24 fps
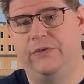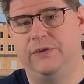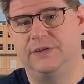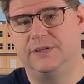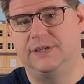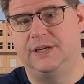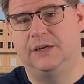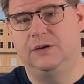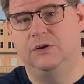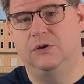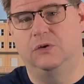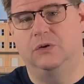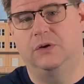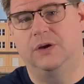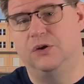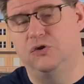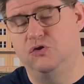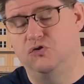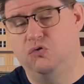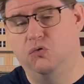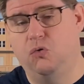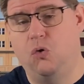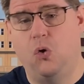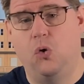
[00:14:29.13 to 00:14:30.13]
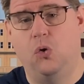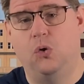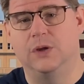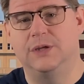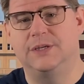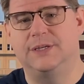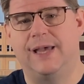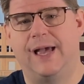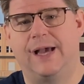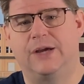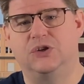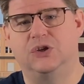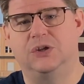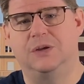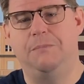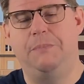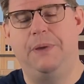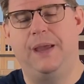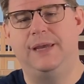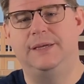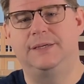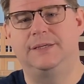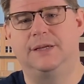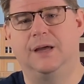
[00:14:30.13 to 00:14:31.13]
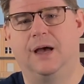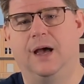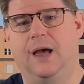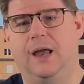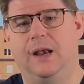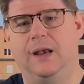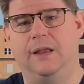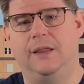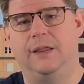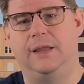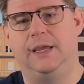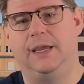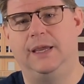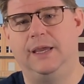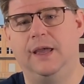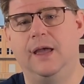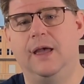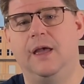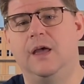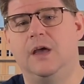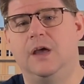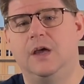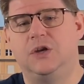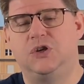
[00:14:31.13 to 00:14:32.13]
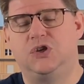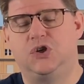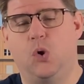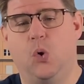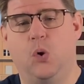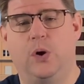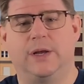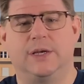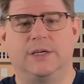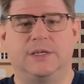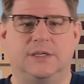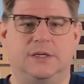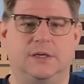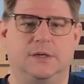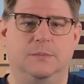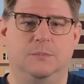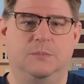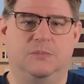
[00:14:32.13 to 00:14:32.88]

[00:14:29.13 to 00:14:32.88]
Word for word: The signal control is actually based on the Tortoise